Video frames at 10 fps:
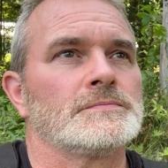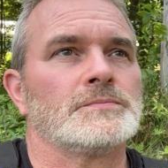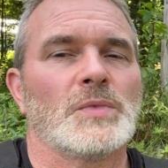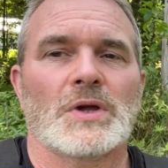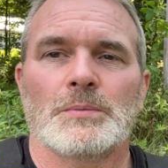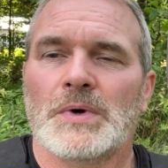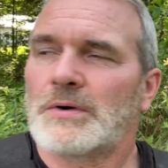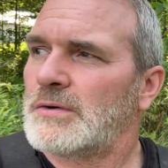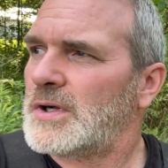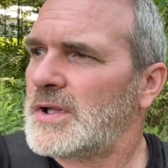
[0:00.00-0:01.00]
Making me
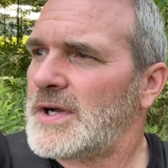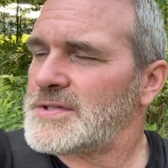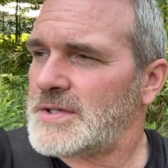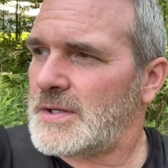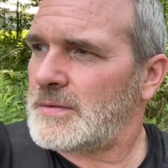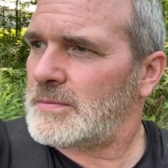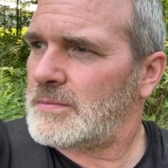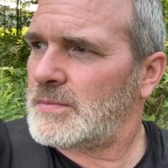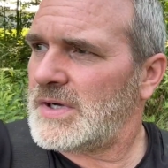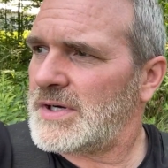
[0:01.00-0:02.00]
realize that
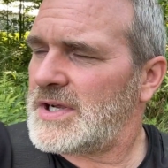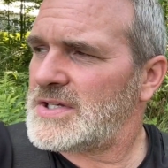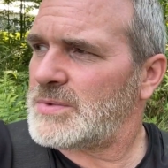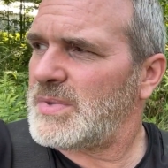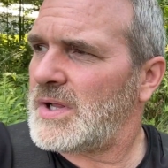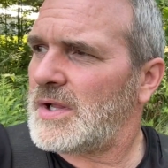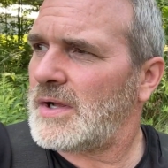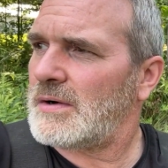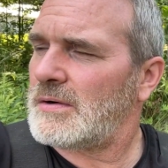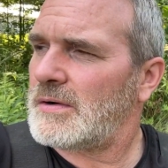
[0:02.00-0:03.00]
my days will be
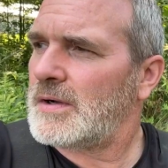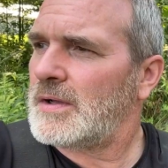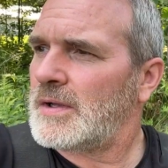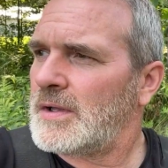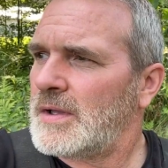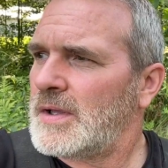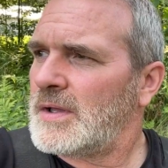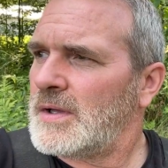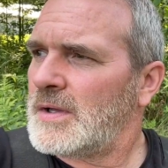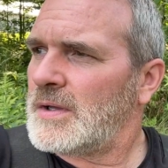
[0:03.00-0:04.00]
able to
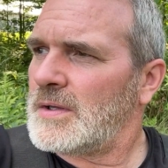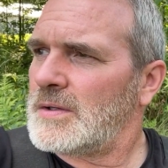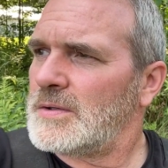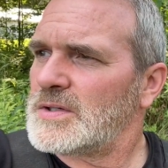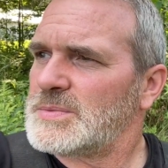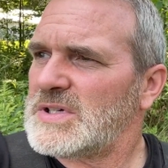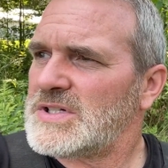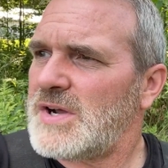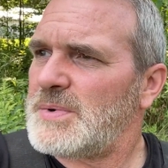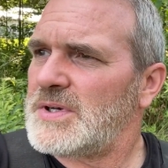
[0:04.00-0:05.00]
do as much
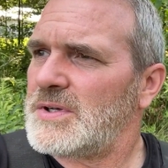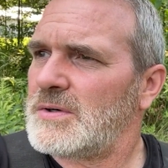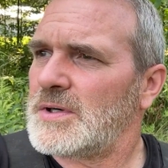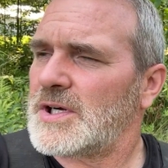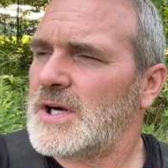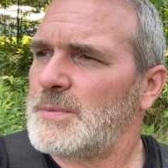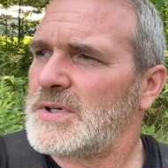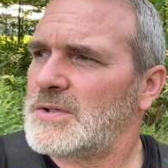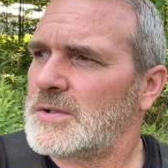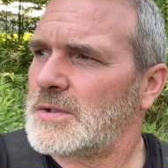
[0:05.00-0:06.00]
as I've been doing are
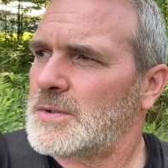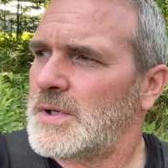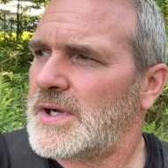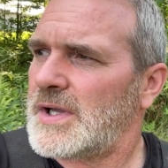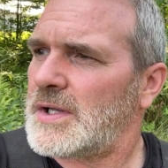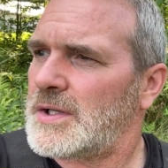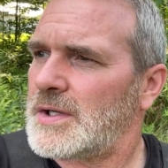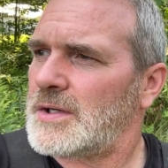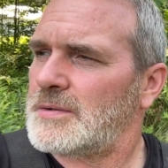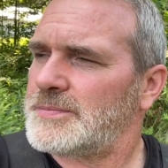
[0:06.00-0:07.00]
coming to a quick end
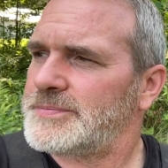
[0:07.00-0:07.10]
here.